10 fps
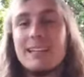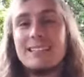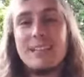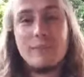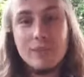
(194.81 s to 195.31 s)

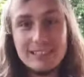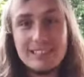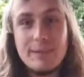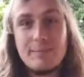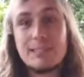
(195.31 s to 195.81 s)
So the first
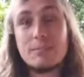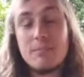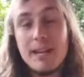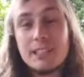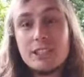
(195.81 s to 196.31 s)
step is
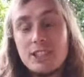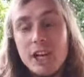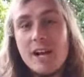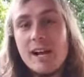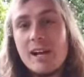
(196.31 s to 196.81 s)
make
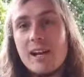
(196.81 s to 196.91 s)
sure